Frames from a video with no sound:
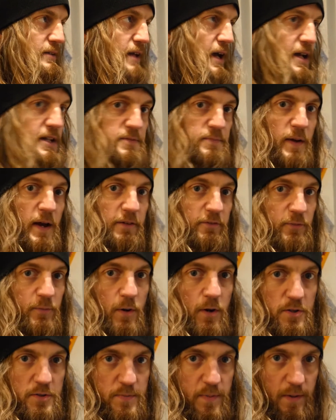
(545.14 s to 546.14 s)
Dad's back from
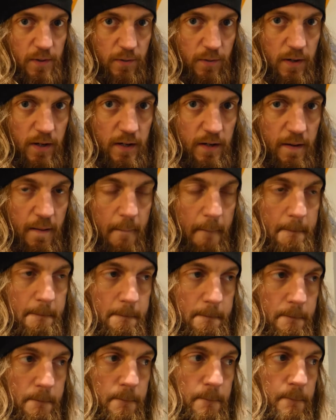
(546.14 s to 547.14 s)
hospital.
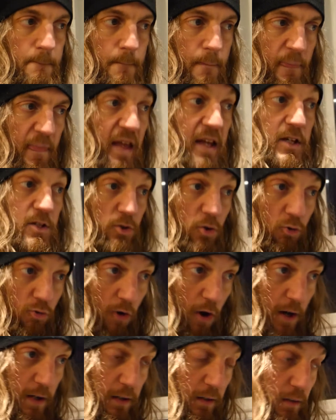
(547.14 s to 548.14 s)
He's all
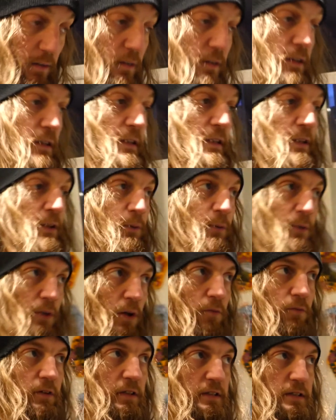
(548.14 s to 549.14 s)
right. We
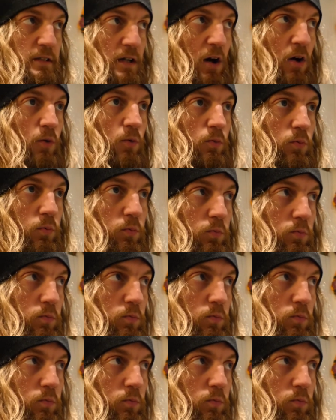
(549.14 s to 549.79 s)
don't really know.